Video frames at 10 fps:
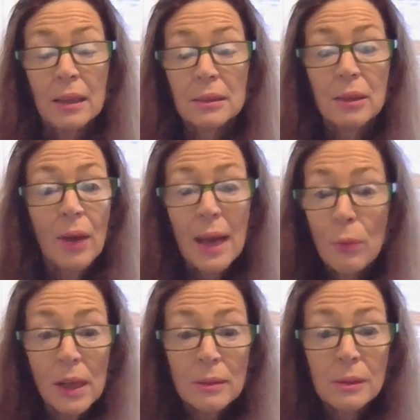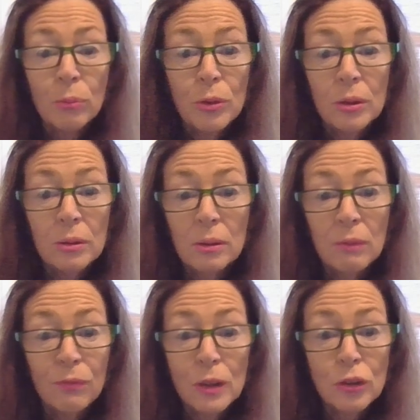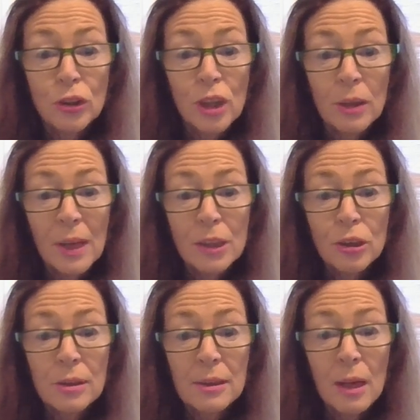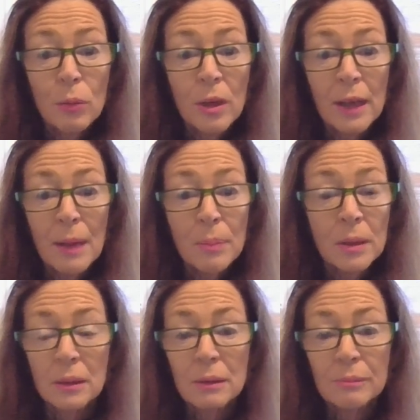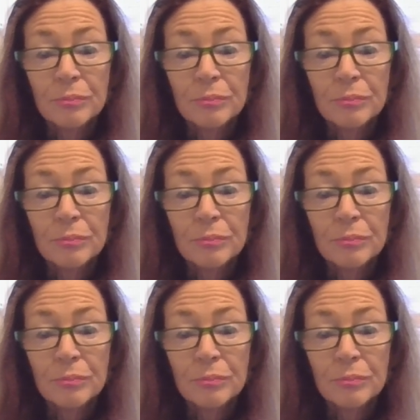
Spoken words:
So how else would future generations know what happened?